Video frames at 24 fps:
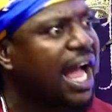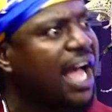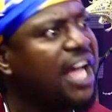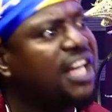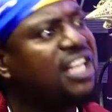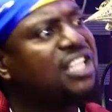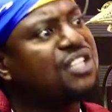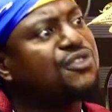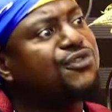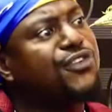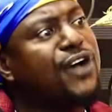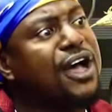It
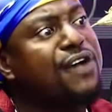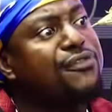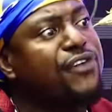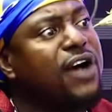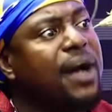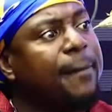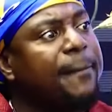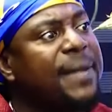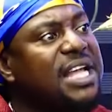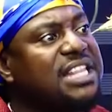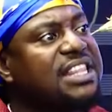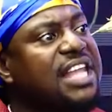is far
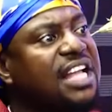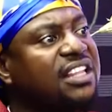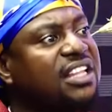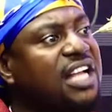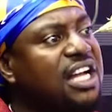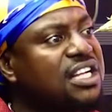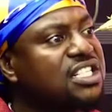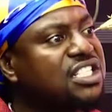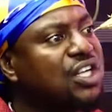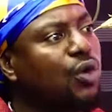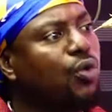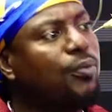far better
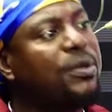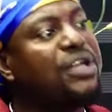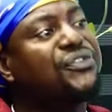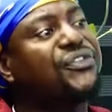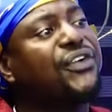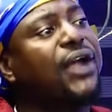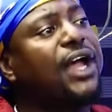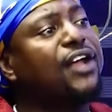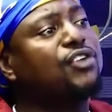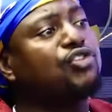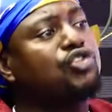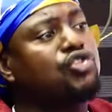than say we be
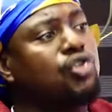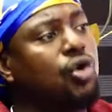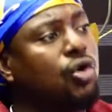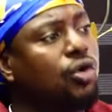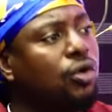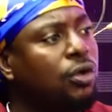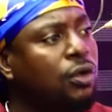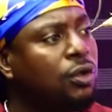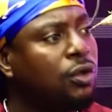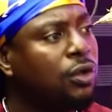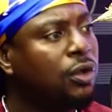chantro.